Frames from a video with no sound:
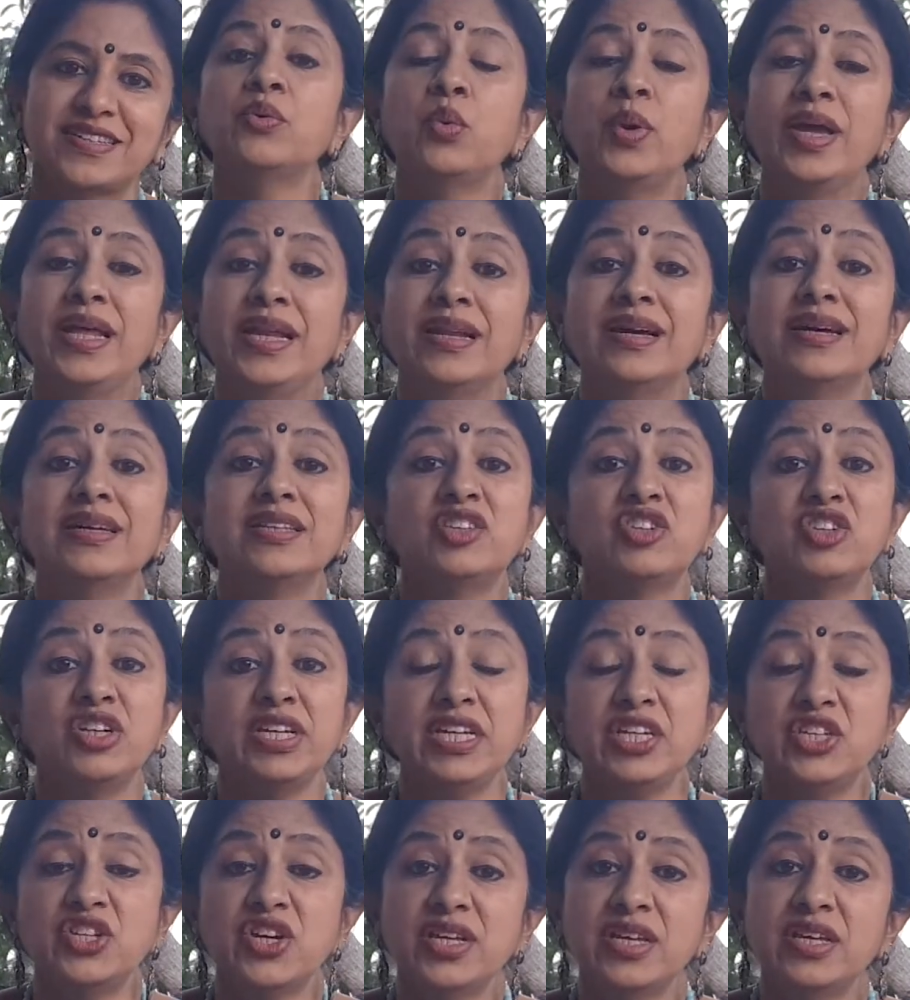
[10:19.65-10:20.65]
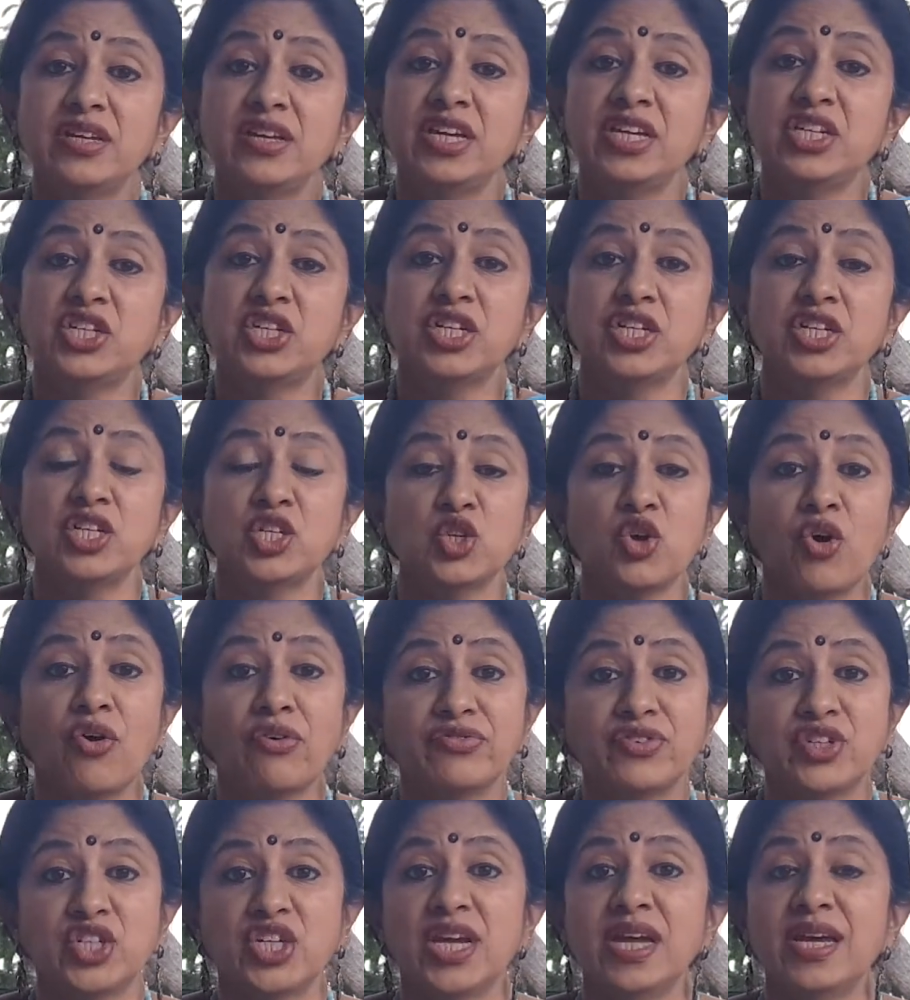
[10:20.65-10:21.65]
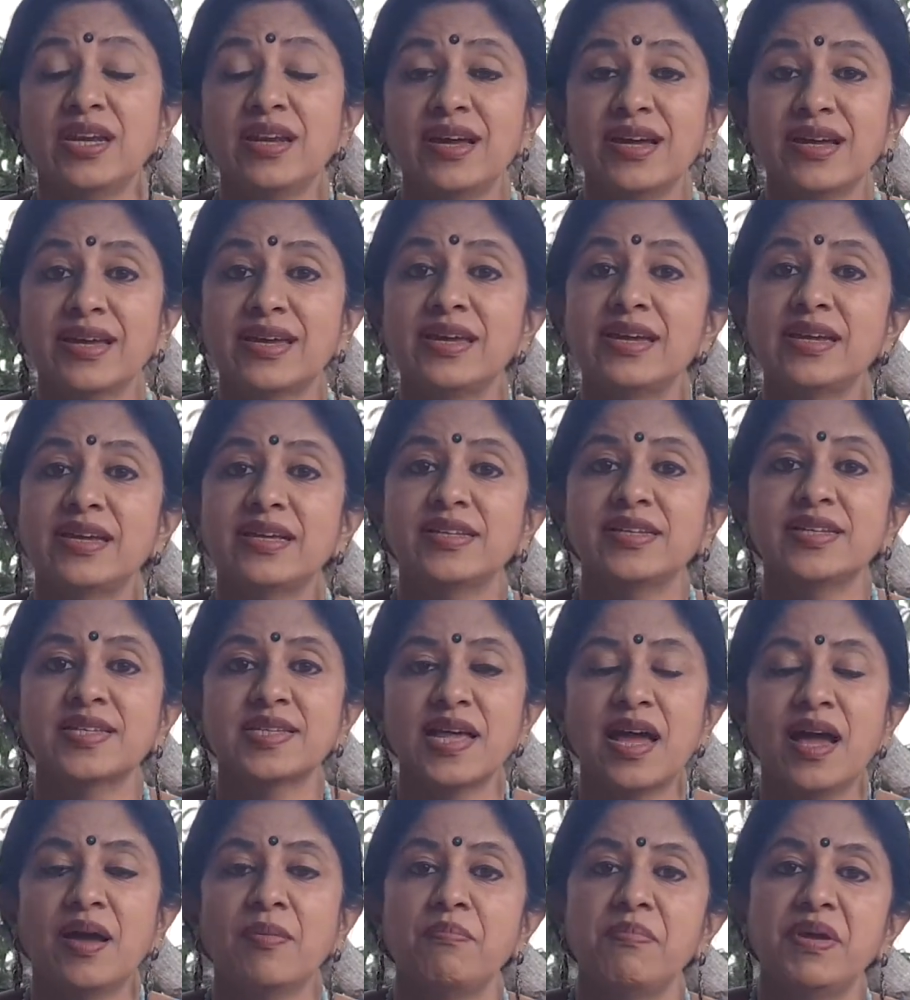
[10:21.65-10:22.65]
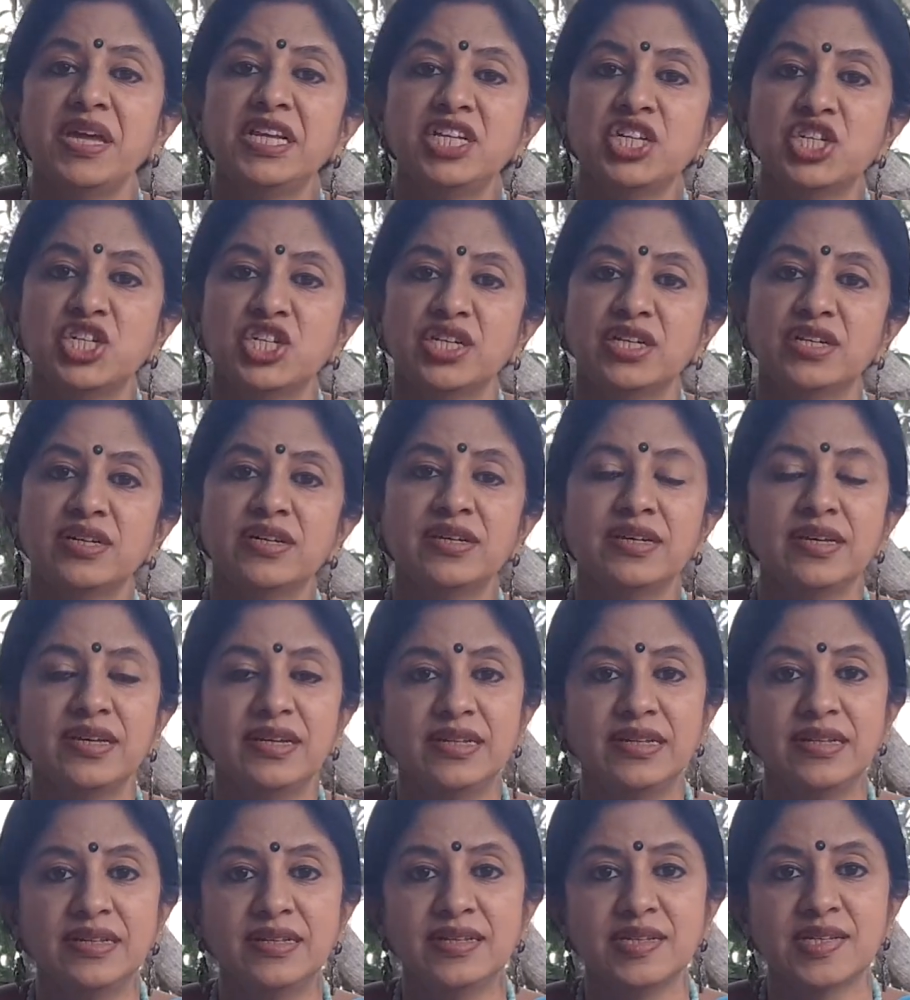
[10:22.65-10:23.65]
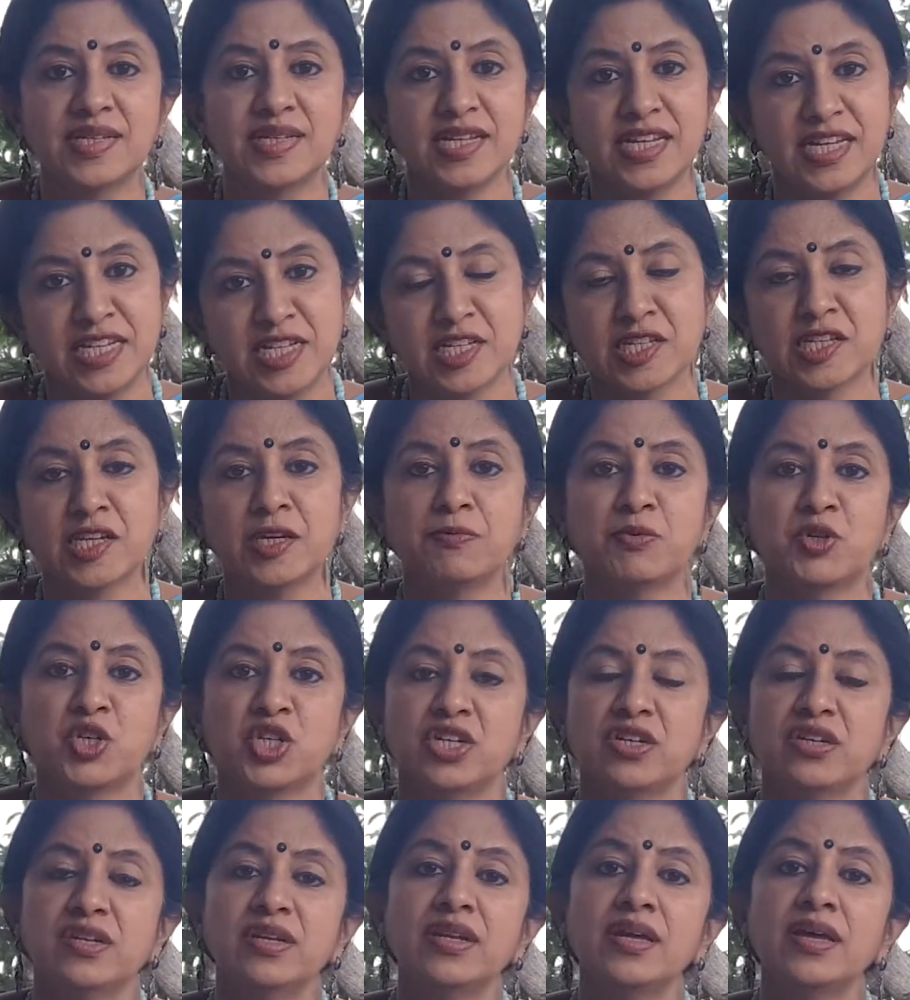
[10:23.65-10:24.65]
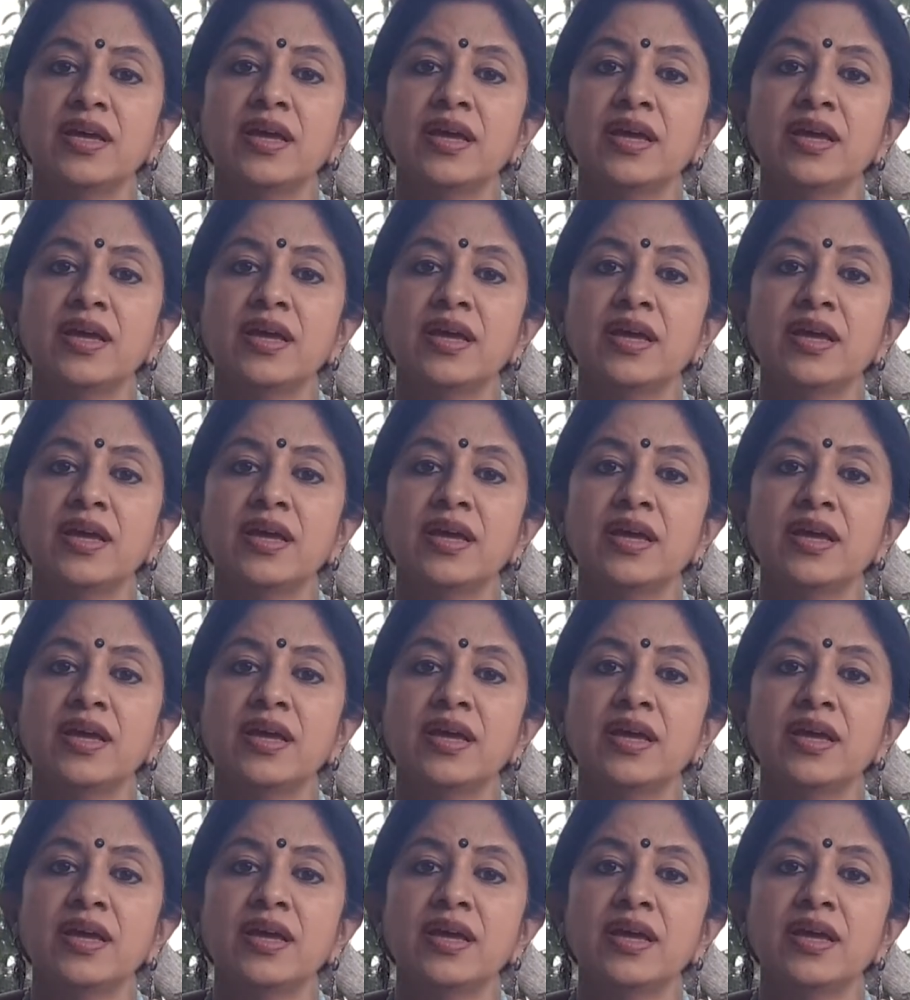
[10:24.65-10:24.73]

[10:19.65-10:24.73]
Well, 3 generations of Chera kings are mentioned in this inscription,